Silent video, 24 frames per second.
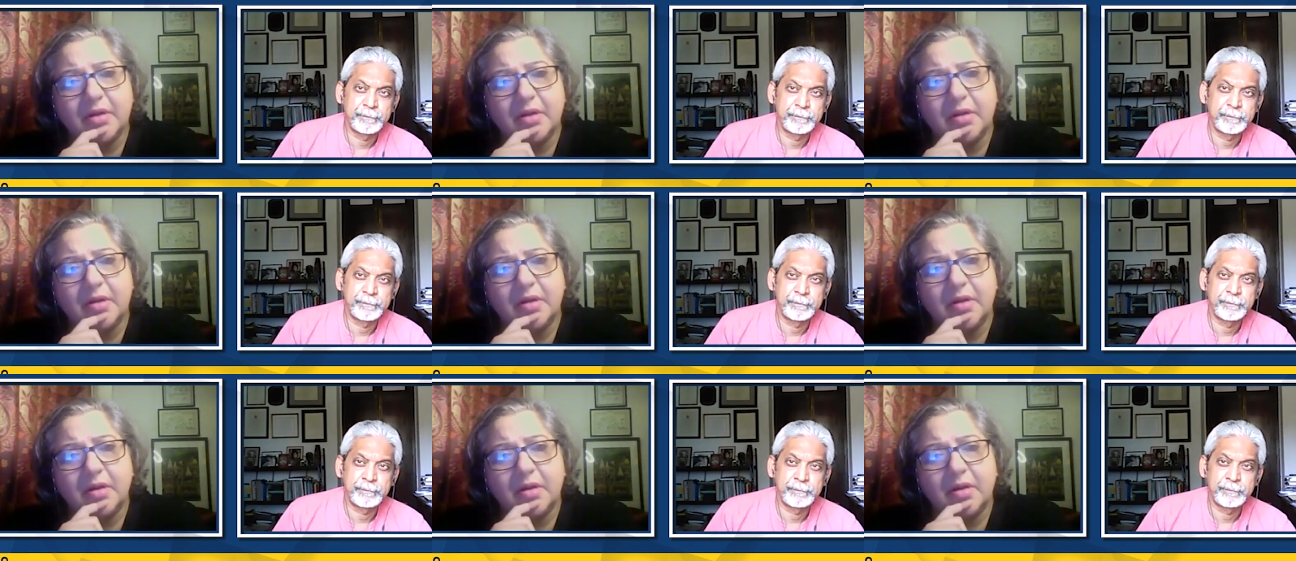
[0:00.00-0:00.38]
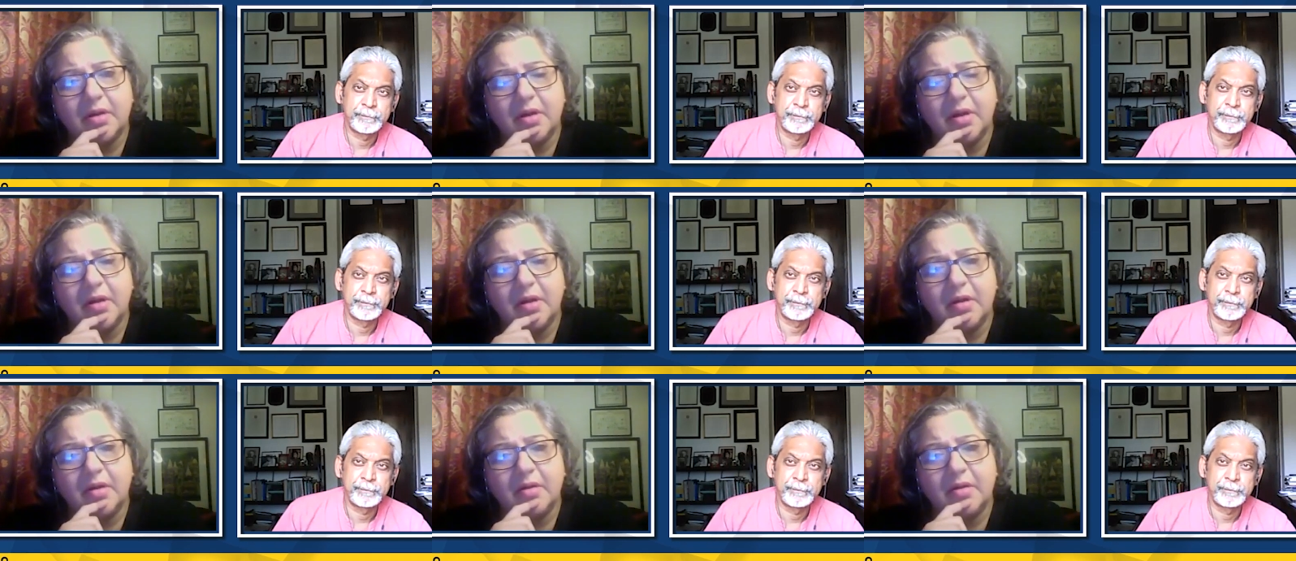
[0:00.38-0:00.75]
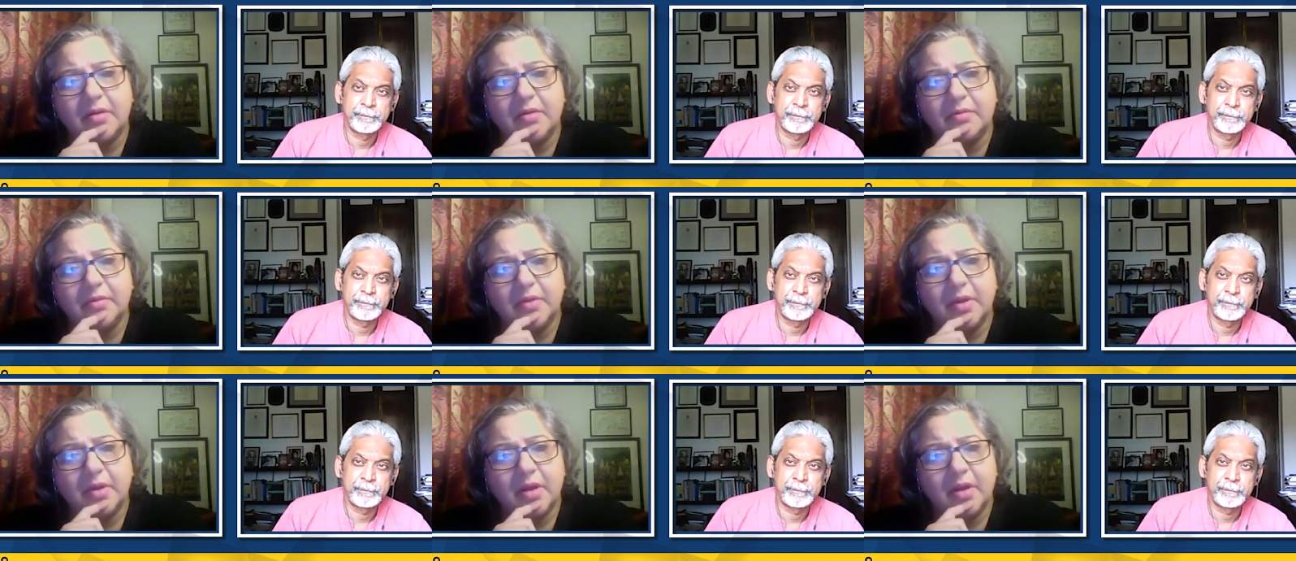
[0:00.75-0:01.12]
Speaker 1: Uh, uh,
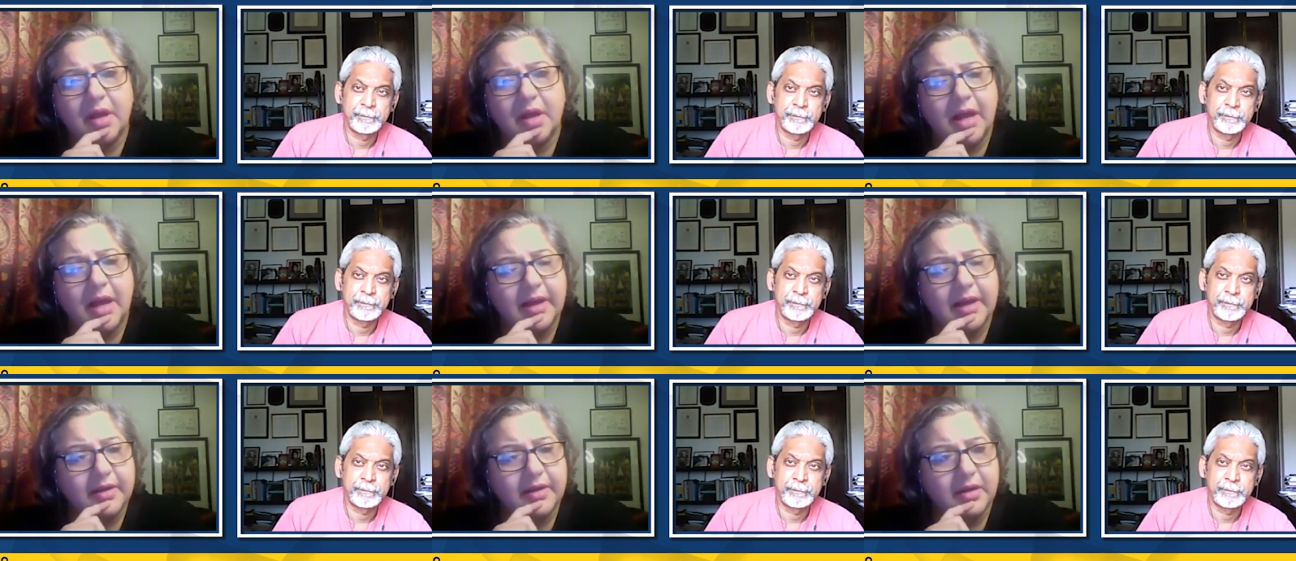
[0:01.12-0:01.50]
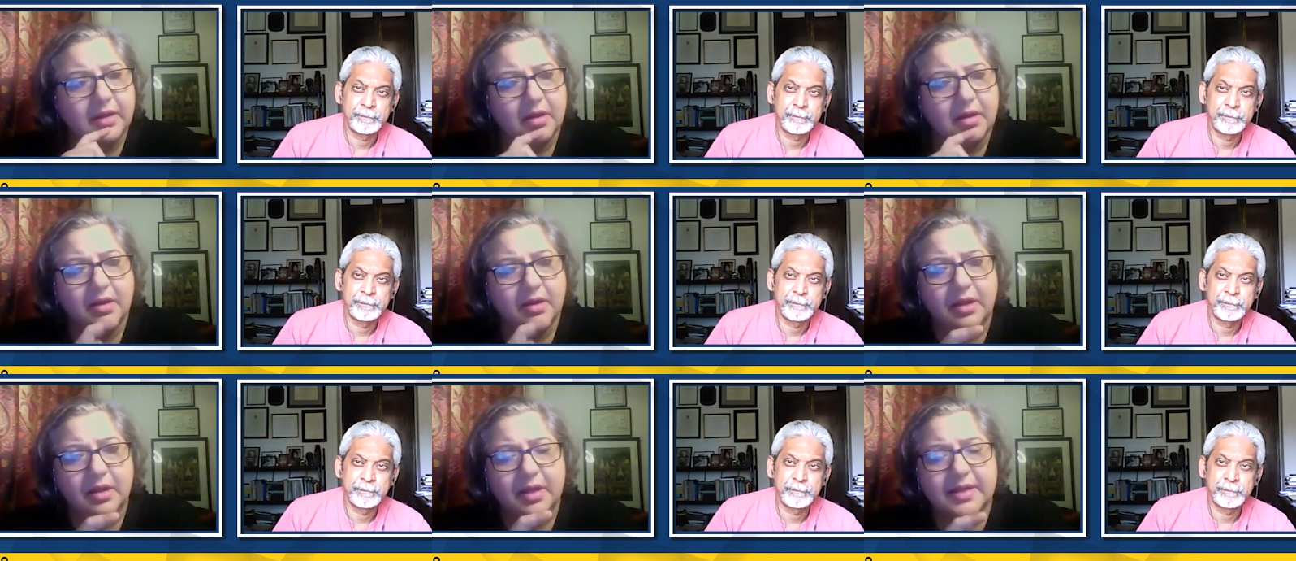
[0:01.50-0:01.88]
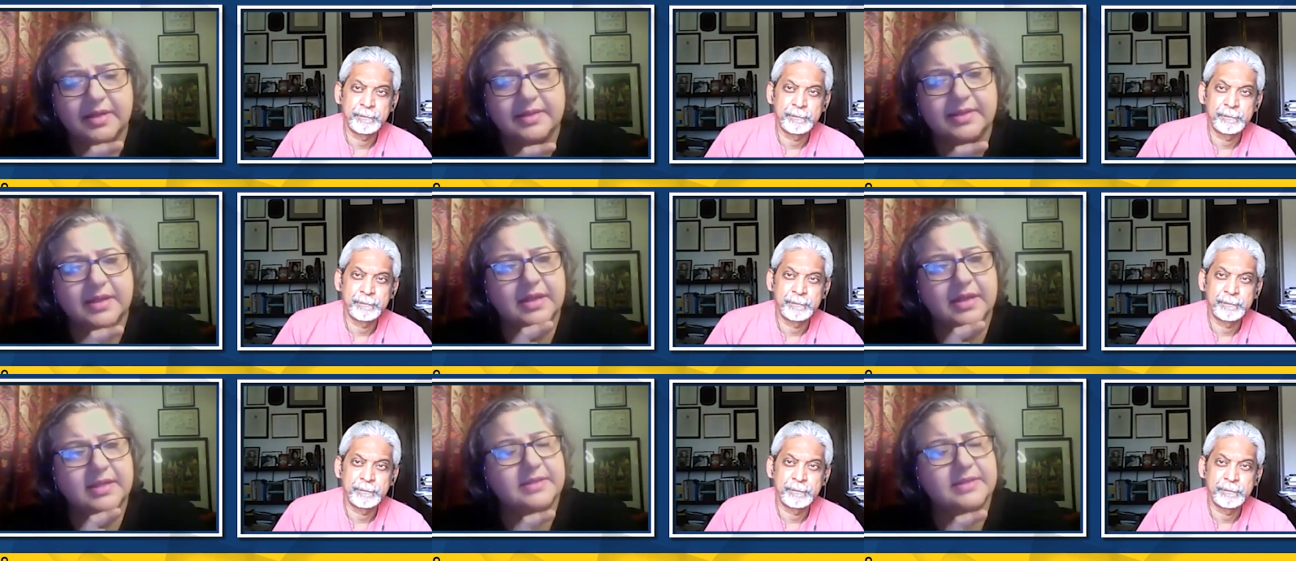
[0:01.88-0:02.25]
and uh,
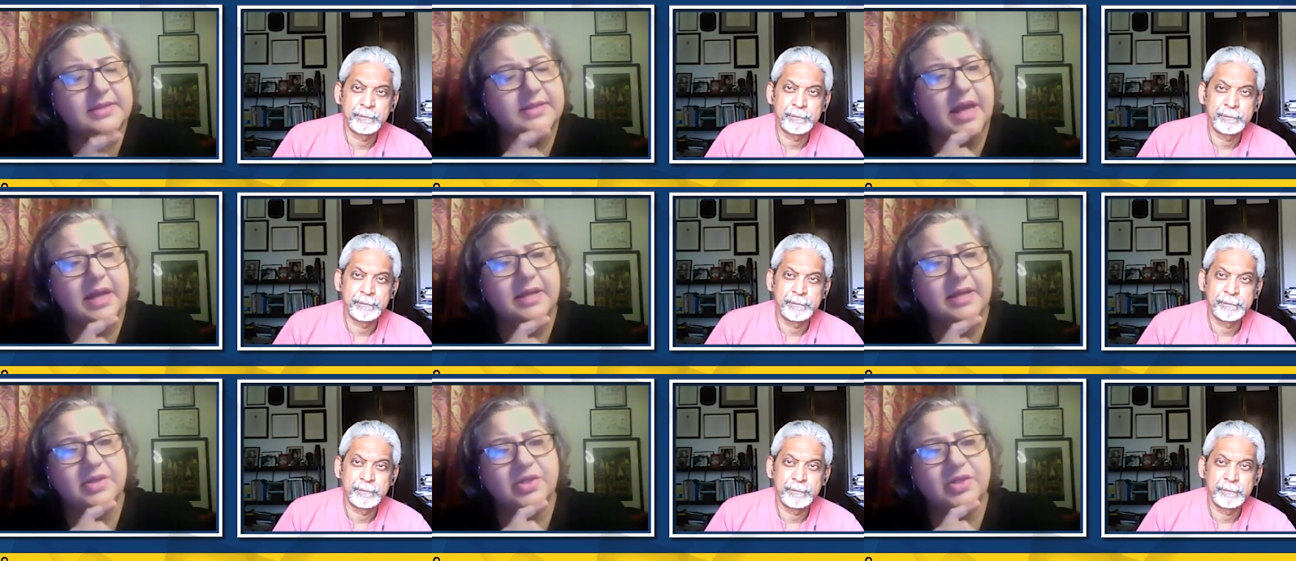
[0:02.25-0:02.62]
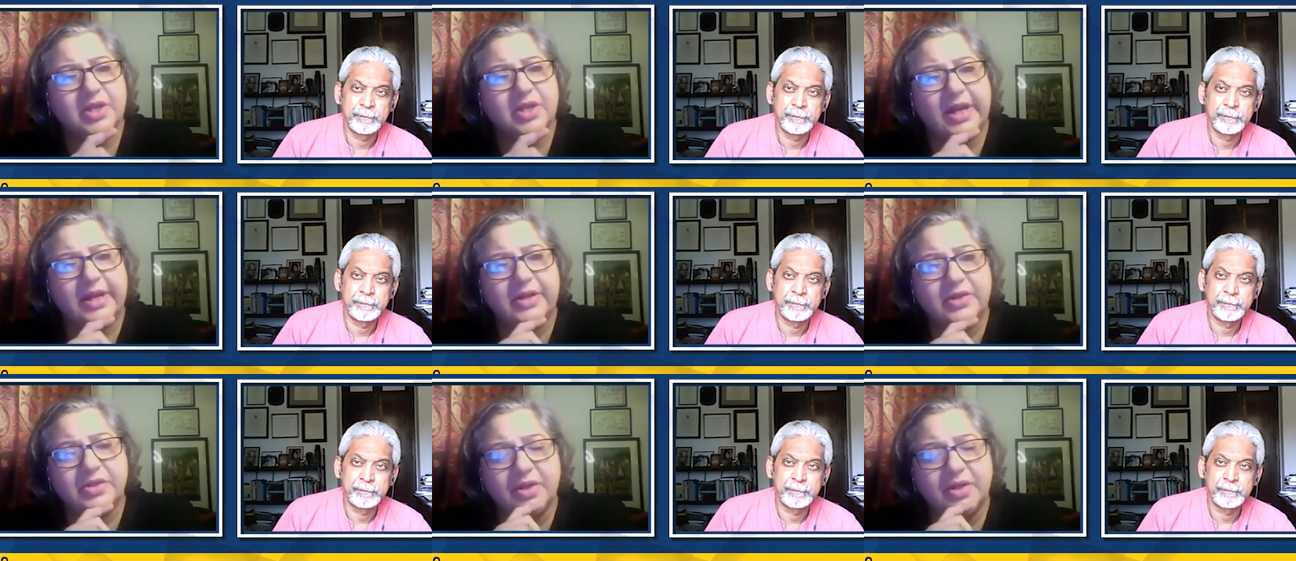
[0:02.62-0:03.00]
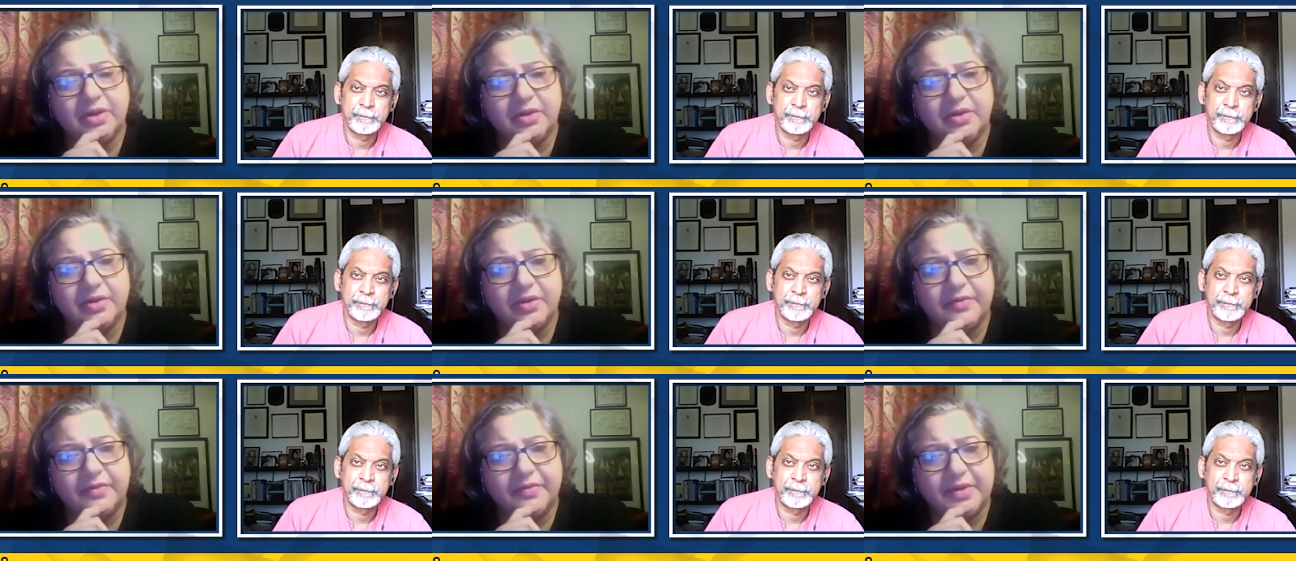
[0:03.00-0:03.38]
is, is that change
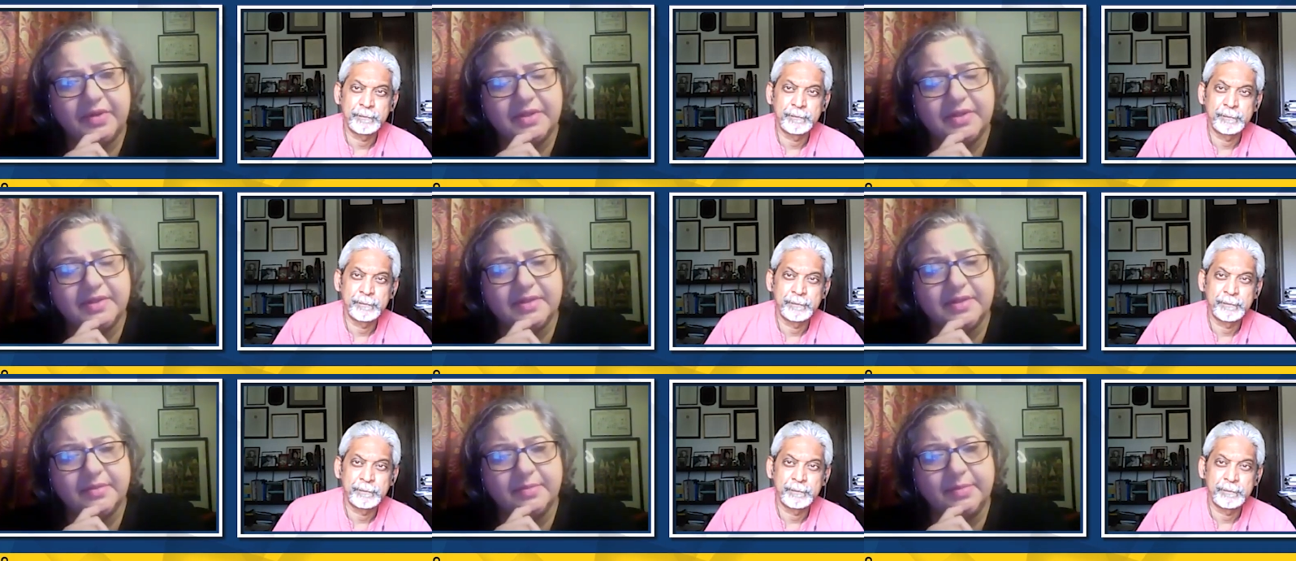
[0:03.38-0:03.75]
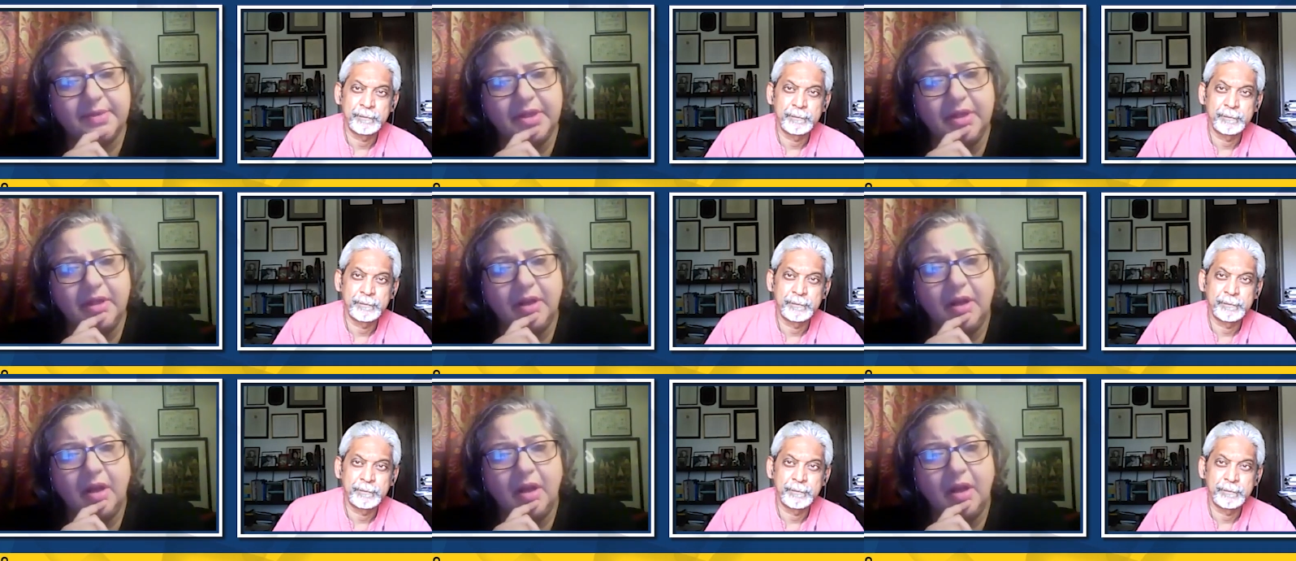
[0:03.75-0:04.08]
irreversible?